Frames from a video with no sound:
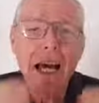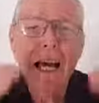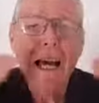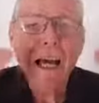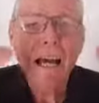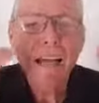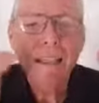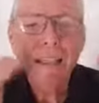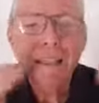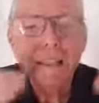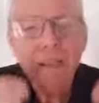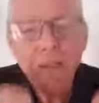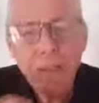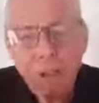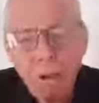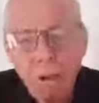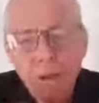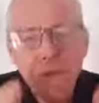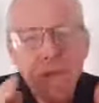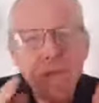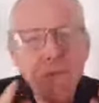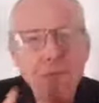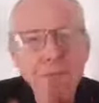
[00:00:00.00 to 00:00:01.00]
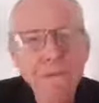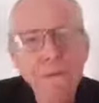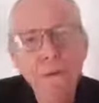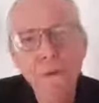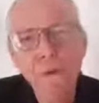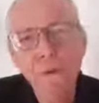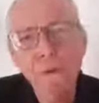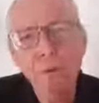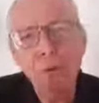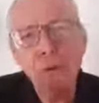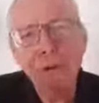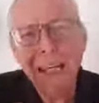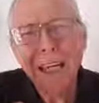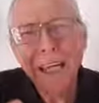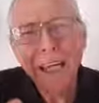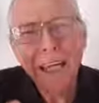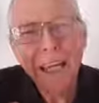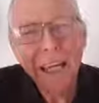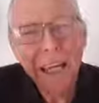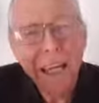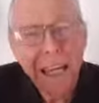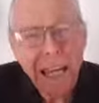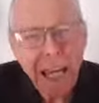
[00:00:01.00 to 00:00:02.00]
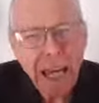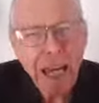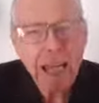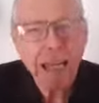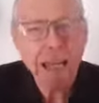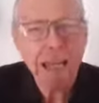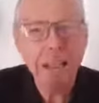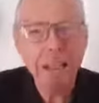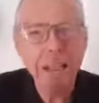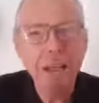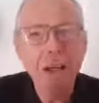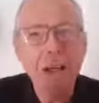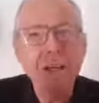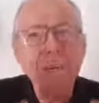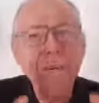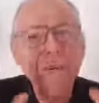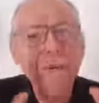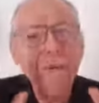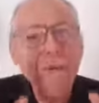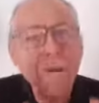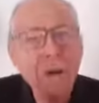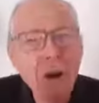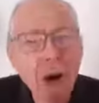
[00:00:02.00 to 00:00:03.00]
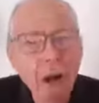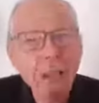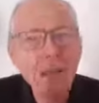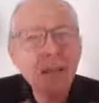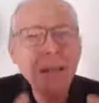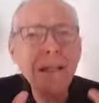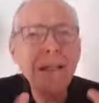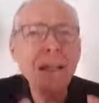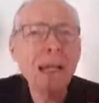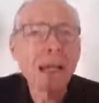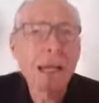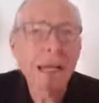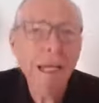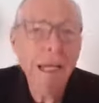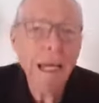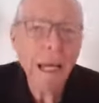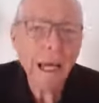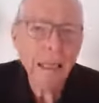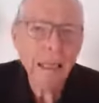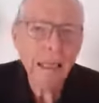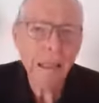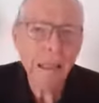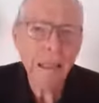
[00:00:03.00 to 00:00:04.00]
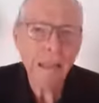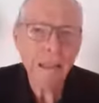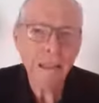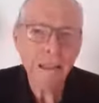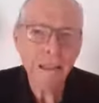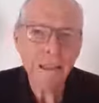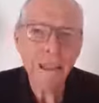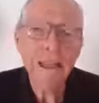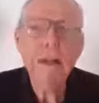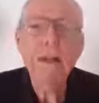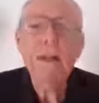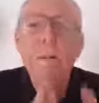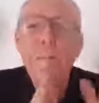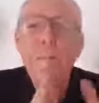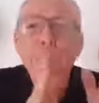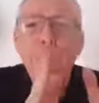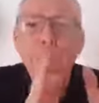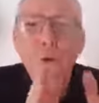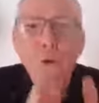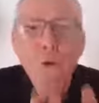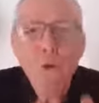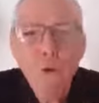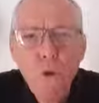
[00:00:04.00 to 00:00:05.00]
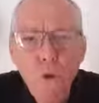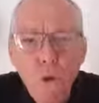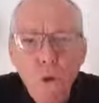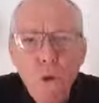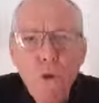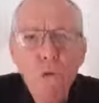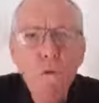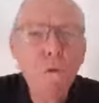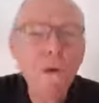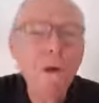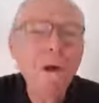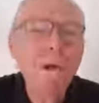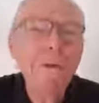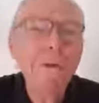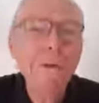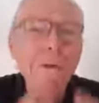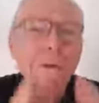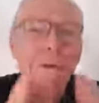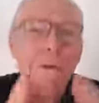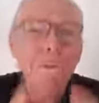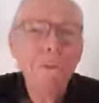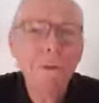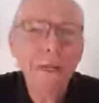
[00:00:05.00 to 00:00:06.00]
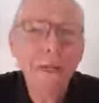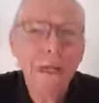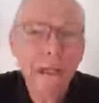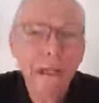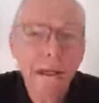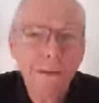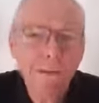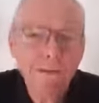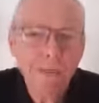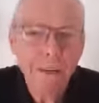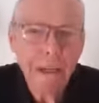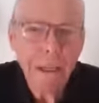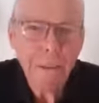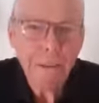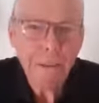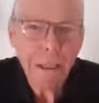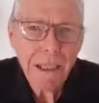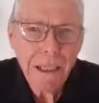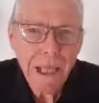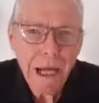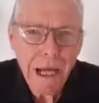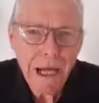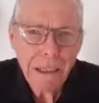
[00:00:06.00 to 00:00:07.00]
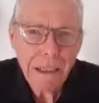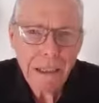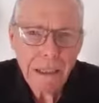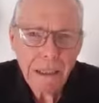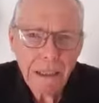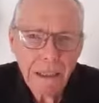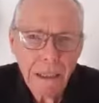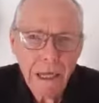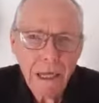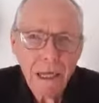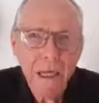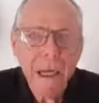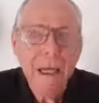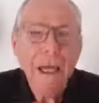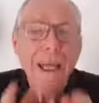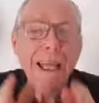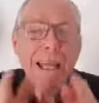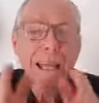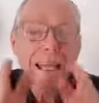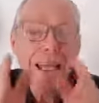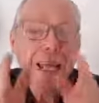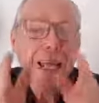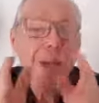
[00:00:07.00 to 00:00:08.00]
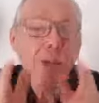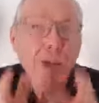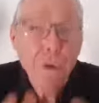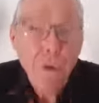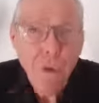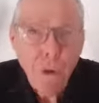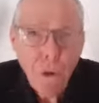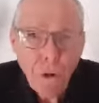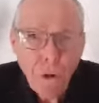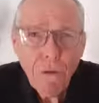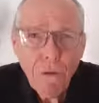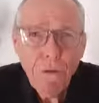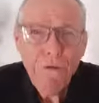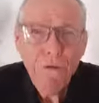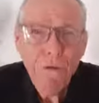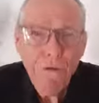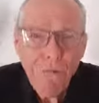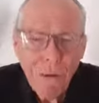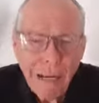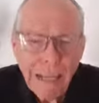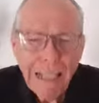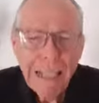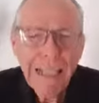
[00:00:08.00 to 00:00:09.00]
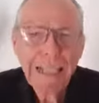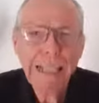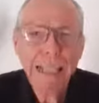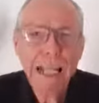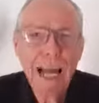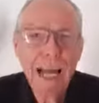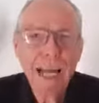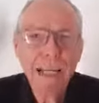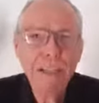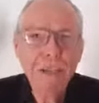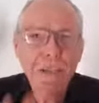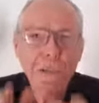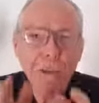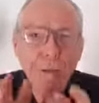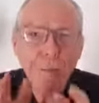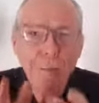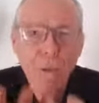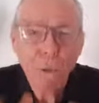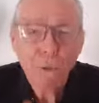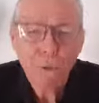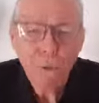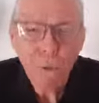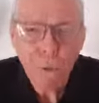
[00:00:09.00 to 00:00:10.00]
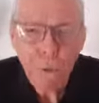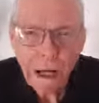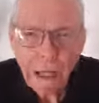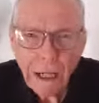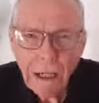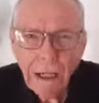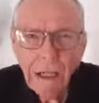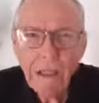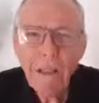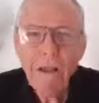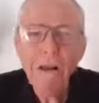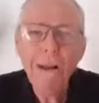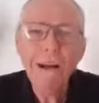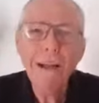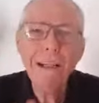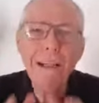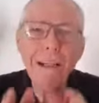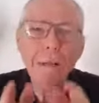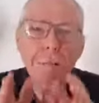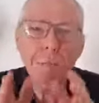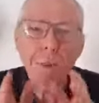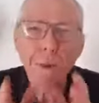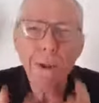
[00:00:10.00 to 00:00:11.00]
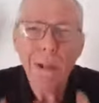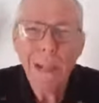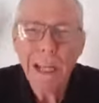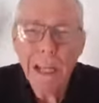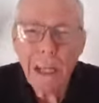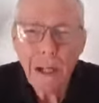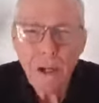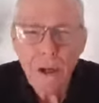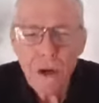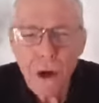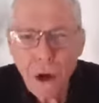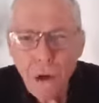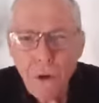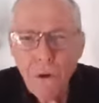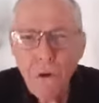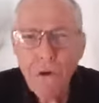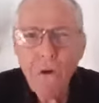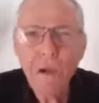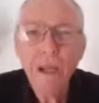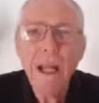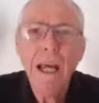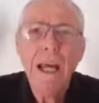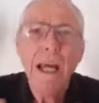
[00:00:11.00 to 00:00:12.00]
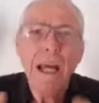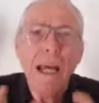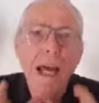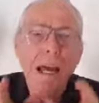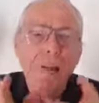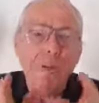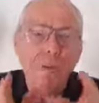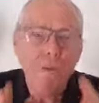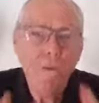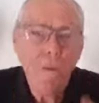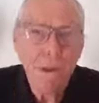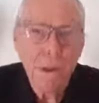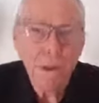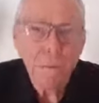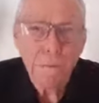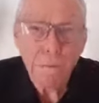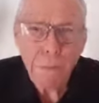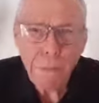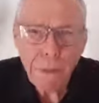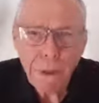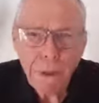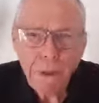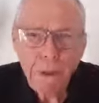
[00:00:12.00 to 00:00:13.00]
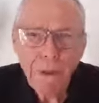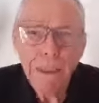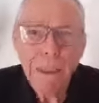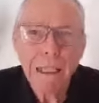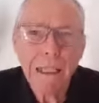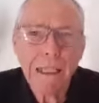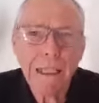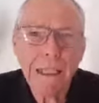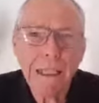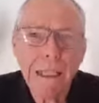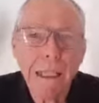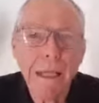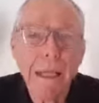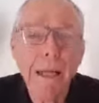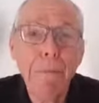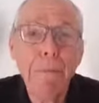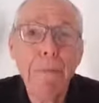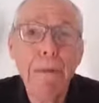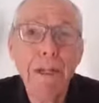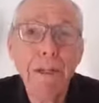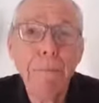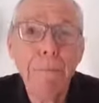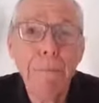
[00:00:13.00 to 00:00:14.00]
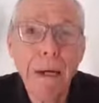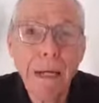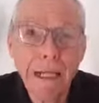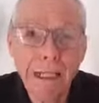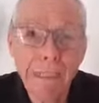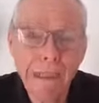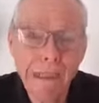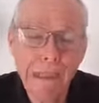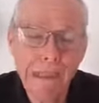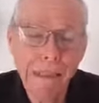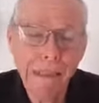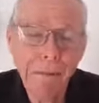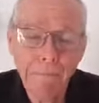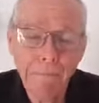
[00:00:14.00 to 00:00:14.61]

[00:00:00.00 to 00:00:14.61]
And so few get it. You got to get this. You want to be a famous artist, then your face has to be recognizable and known, and you've got to build a celebrity base.